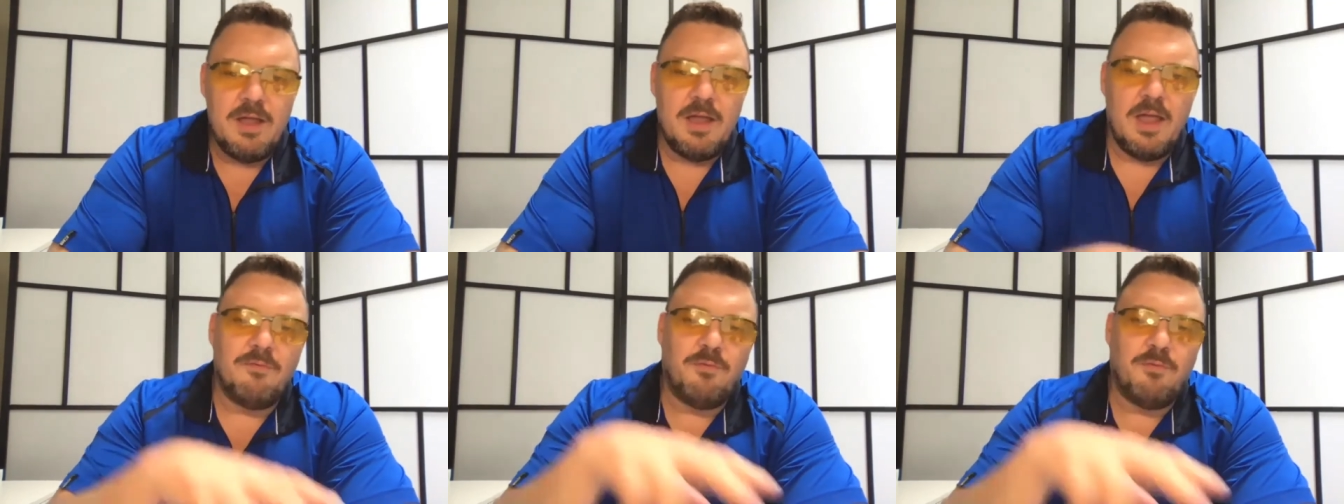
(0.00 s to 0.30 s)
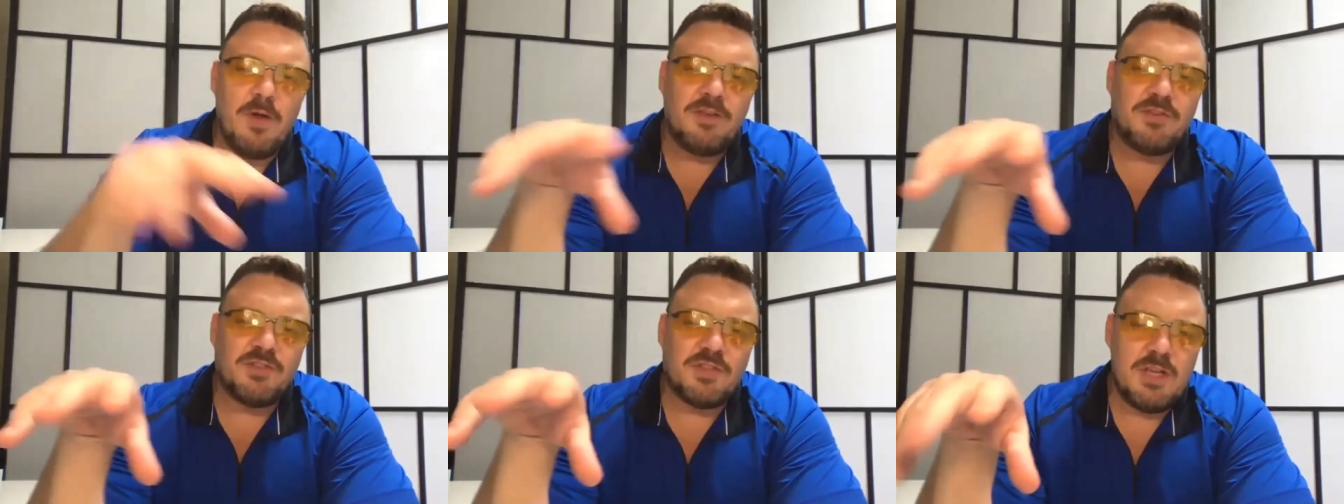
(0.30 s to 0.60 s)

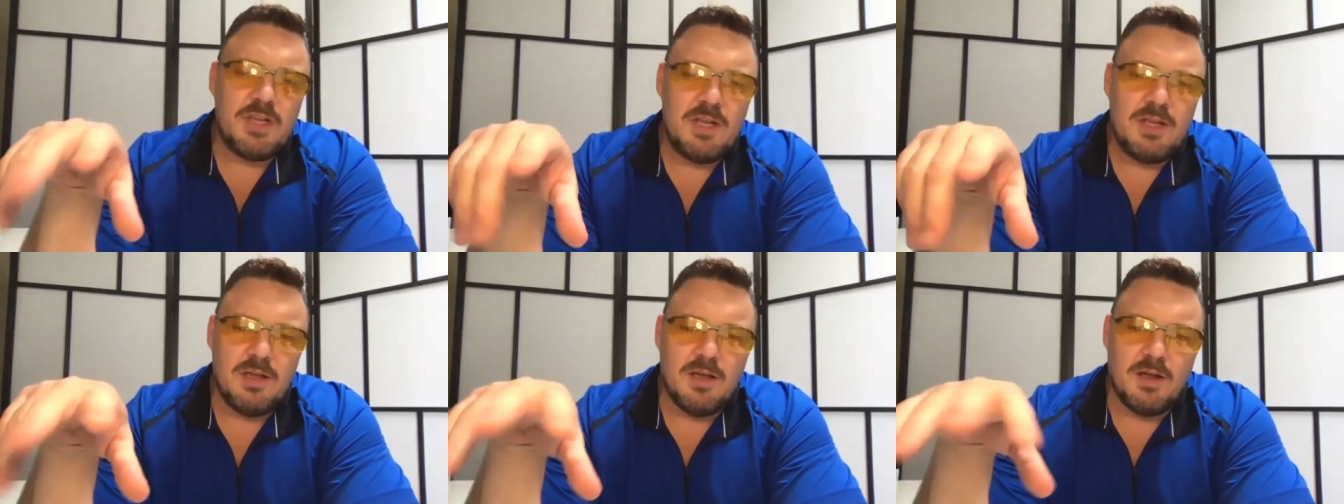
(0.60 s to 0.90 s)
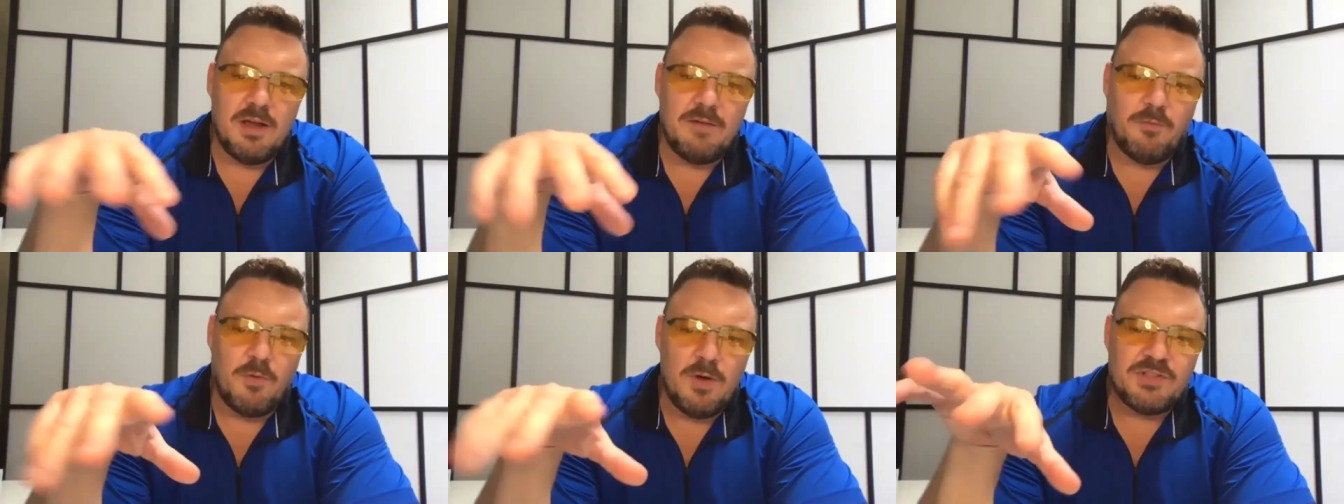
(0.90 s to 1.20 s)
we see
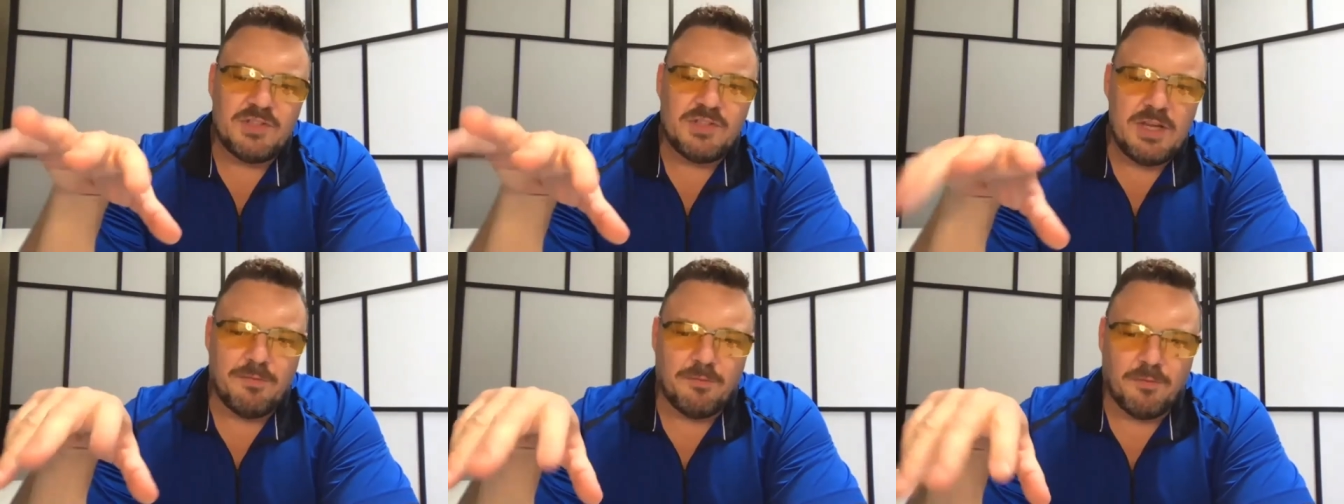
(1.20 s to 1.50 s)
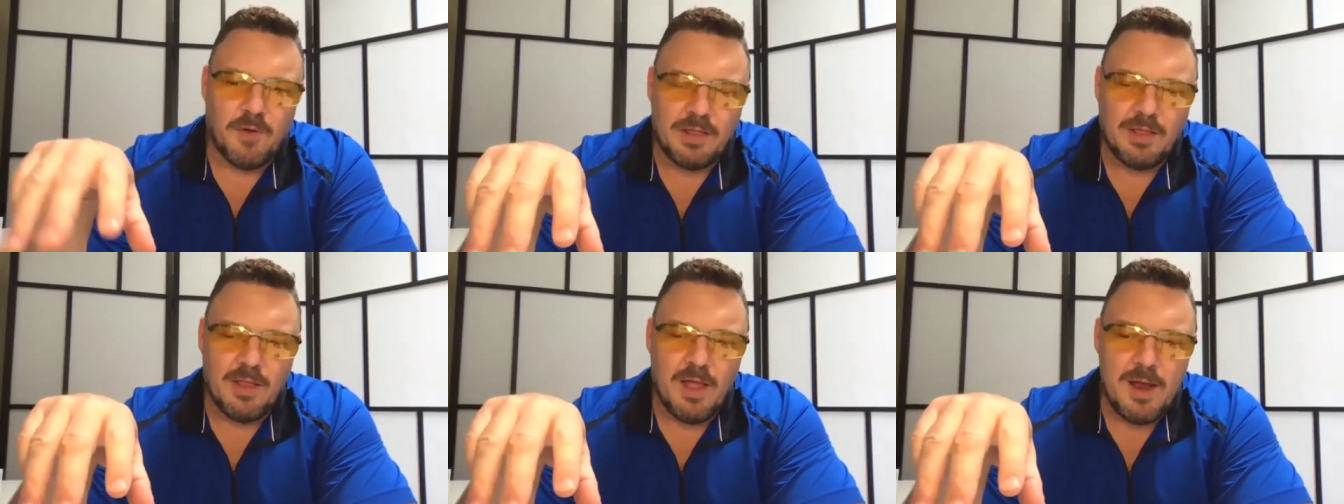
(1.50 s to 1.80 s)

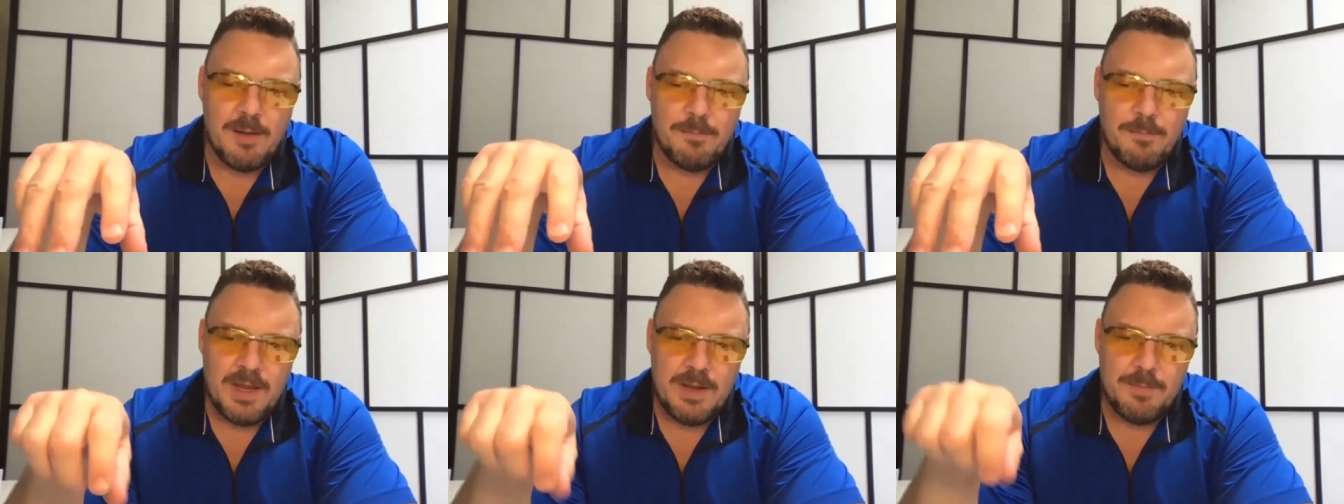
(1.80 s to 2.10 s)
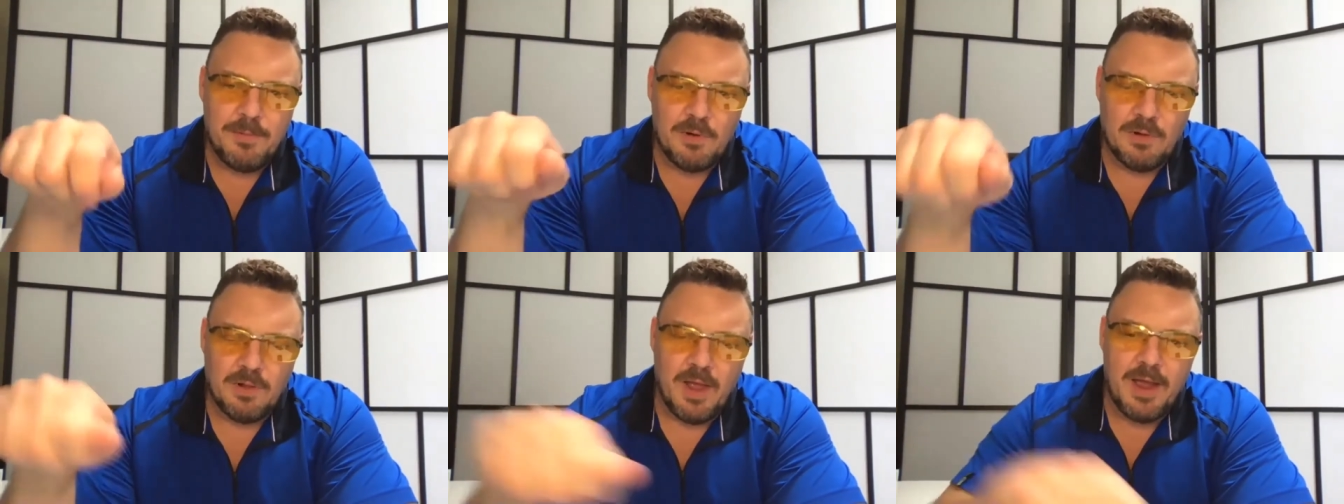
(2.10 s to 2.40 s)
frontline
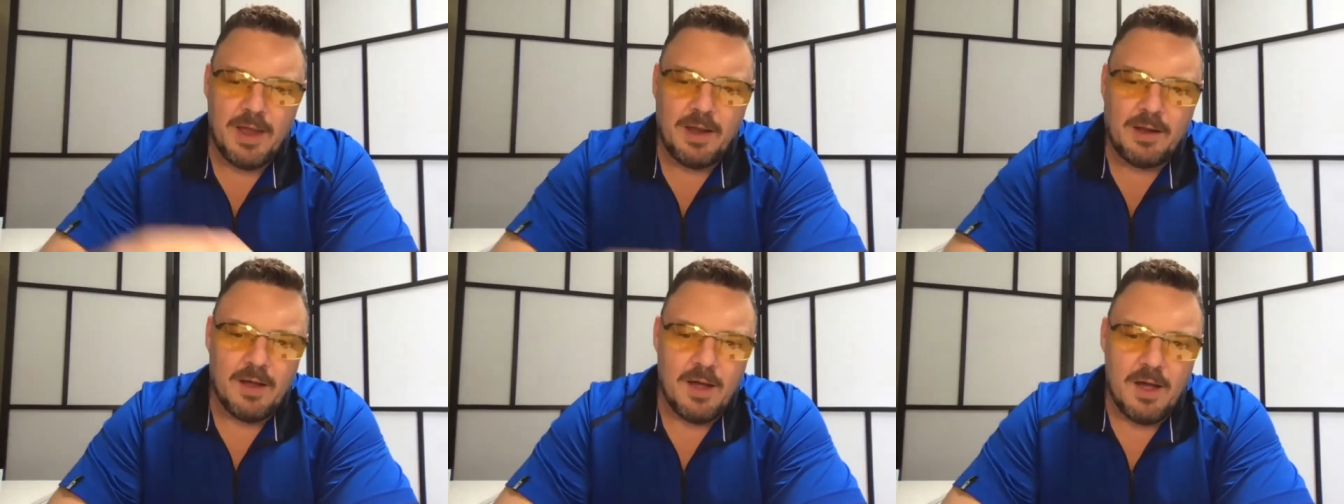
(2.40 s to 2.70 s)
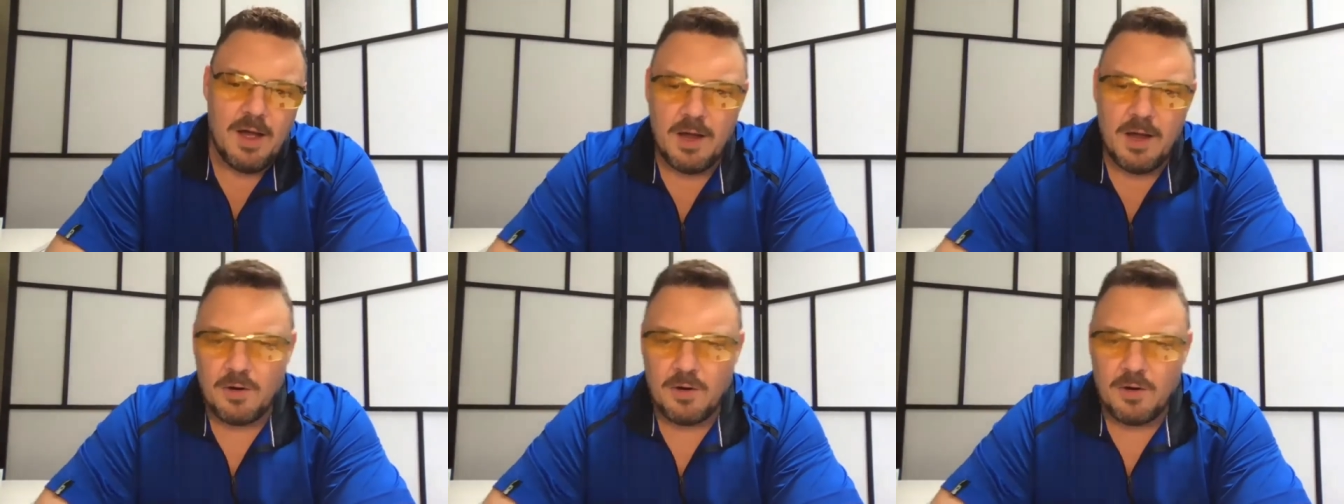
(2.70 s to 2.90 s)
people, like